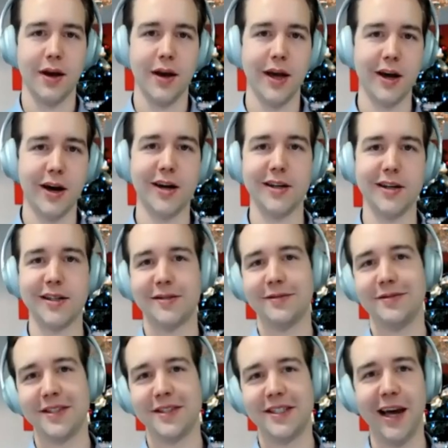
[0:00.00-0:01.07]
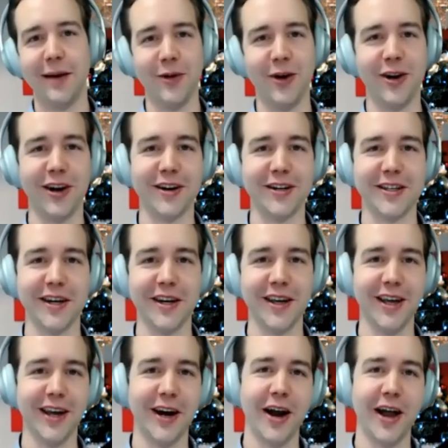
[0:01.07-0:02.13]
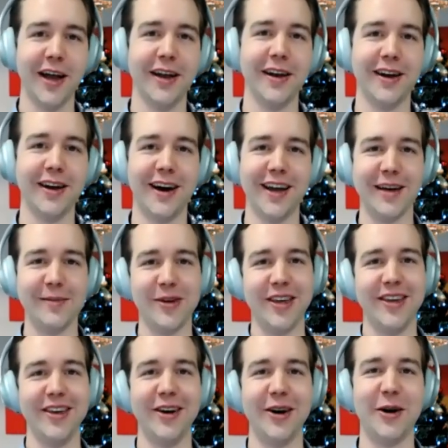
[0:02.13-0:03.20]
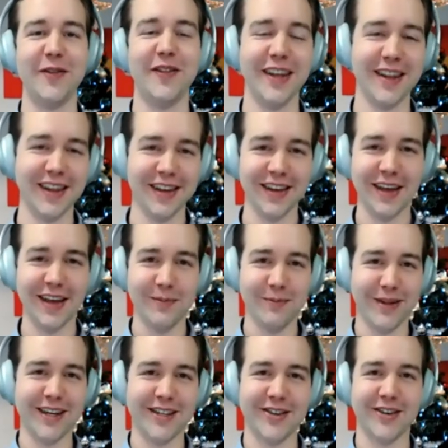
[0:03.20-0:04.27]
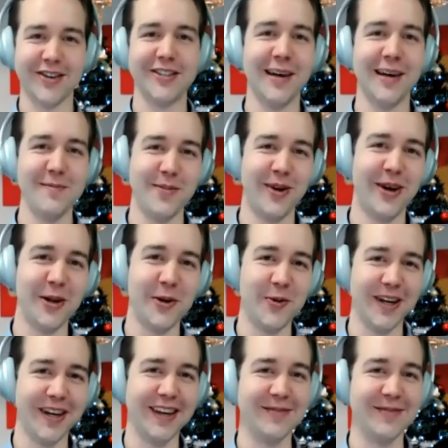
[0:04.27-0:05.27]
Hey guys, Samuel Larsen here, and I am here with Mr. Sam Baldwin